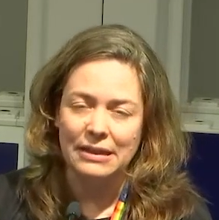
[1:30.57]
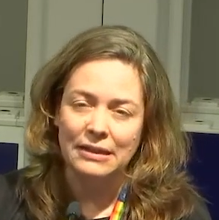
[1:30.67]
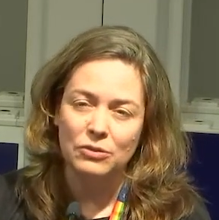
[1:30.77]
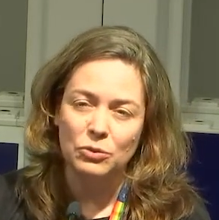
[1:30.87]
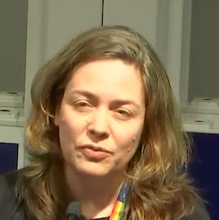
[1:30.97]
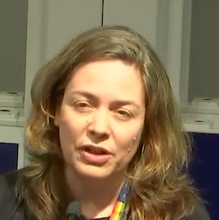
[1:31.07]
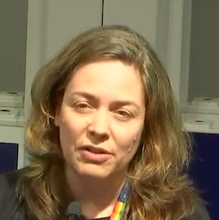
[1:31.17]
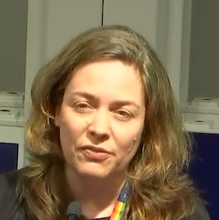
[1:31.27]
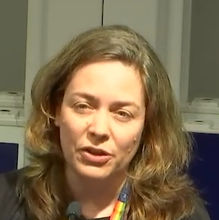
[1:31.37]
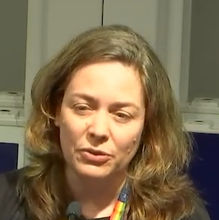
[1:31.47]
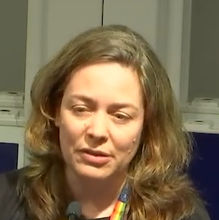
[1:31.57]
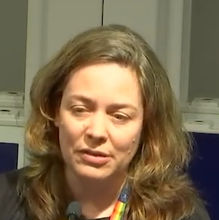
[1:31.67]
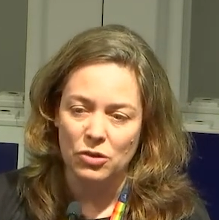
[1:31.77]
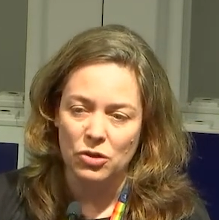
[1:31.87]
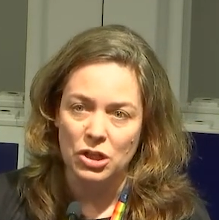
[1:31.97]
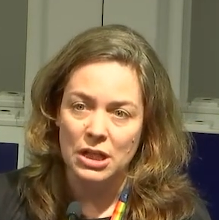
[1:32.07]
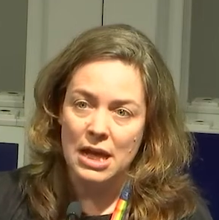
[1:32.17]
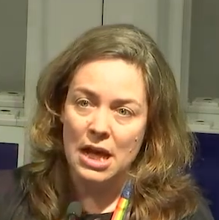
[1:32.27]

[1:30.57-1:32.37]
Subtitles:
And it's all very focused on